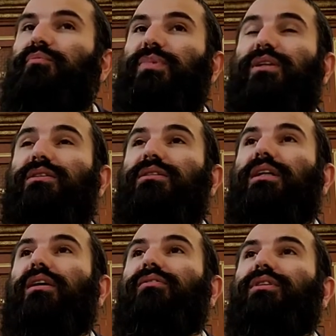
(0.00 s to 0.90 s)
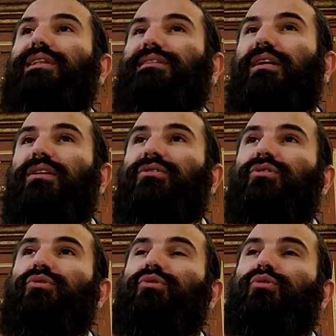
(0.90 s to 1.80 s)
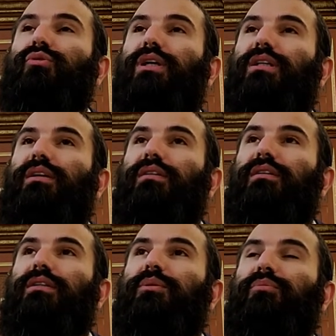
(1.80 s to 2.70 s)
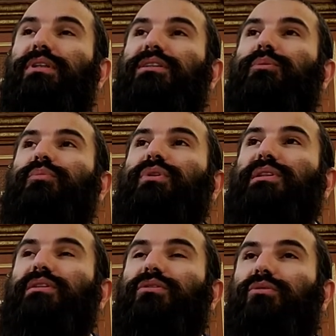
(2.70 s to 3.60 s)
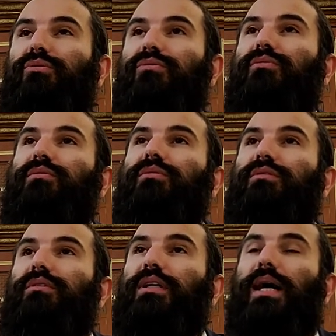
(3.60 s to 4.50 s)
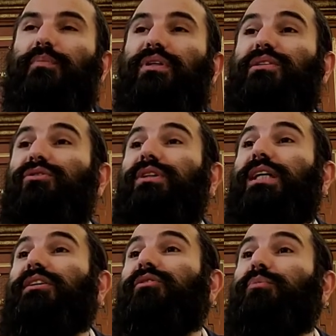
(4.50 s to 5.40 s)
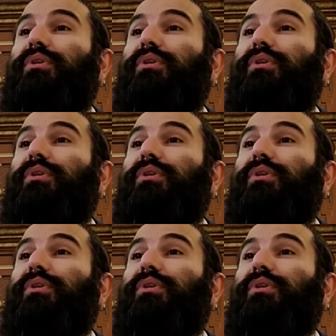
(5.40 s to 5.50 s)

Because an aval is also to do anything that brings a person to happiness. You can't even